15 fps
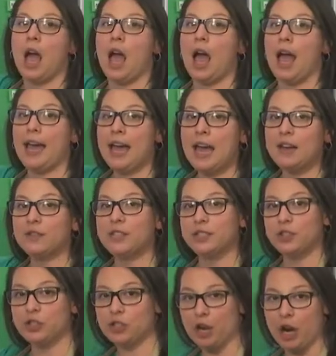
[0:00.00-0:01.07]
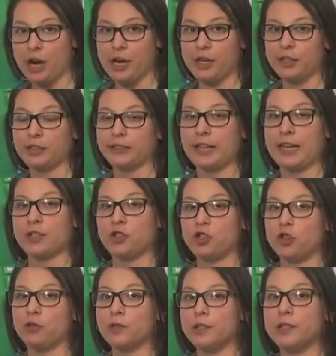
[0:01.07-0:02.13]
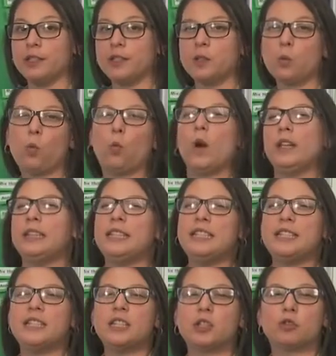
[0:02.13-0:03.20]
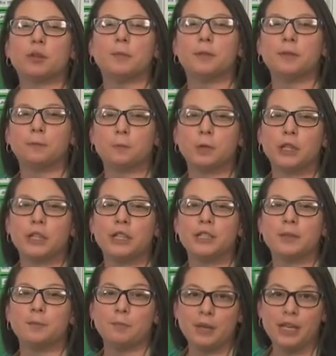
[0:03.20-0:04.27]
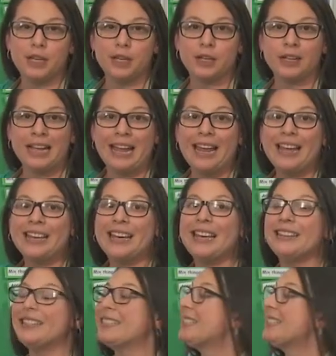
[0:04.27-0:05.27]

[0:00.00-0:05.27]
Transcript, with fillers: I have this chart that shows us what these descriptive words mean and the